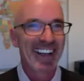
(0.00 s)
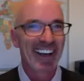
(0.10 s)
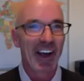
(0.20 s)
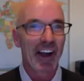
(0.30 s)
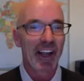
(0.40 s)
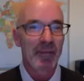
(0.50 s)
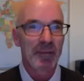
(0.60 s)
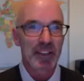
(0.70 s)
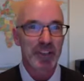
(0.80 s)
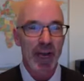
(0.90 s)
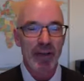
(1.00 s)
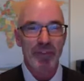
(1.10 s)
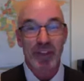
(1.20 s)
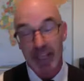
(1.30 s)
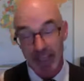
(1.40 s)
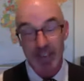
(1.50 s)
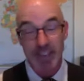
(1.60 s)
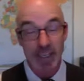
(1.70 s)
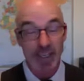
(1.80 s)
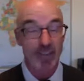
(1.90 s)
All right. And so after that, I
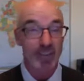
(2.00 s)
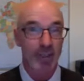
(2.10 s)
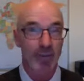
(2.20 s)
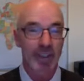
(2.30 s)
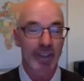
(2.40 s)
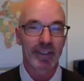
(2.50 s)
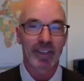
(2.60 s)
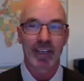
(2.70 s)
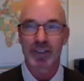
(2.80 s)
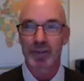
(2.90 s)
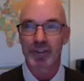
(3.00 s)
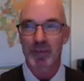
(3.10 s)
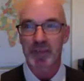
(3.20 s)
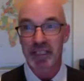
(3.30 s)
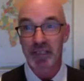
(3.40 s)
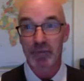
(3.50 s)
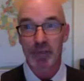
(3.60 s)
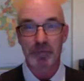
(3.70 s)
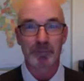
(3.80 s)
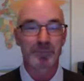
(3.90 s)
decided, Dermot, you, you got to do something
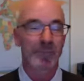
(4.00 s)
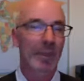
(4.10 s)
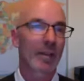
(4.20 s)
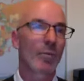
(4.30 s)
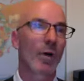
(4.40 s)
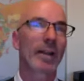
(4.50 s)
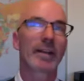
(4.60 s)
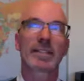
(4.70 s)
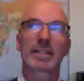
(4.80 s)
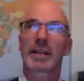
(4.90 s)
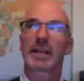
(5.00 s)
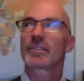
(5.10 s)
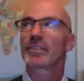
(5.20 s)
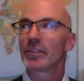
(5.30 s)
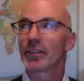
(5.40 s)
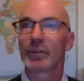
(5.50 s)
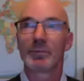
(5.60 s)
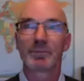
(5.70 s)
different. And what I decided to do